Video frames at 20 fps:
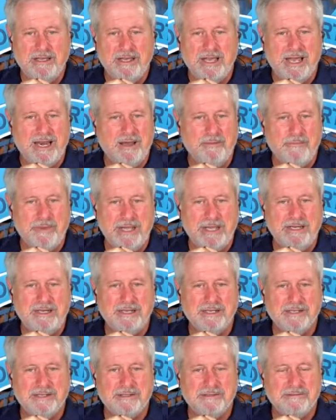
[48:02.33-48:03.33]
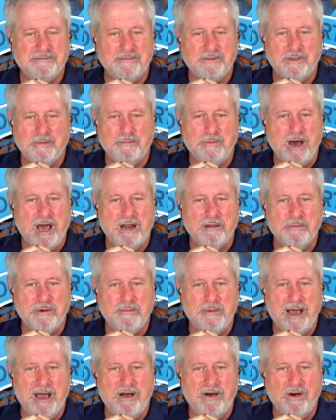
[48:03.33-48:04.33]
And I mean this with the bottom of
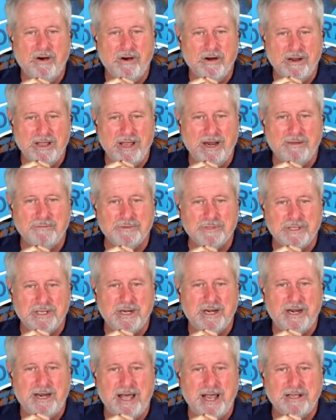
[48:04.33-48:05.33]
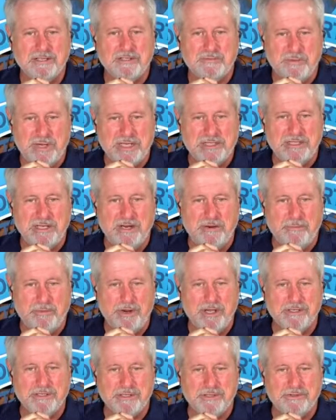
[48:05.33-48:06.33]
my heart, and I'm sending it out especially to
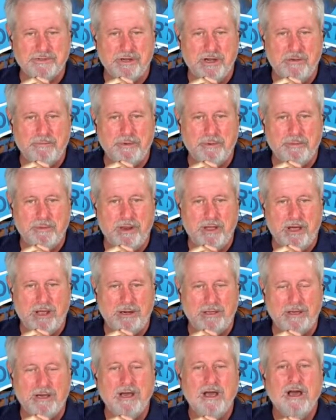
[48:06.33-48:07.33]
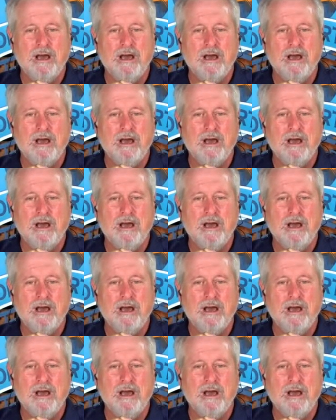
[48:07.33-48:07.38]
President Trump and Melania,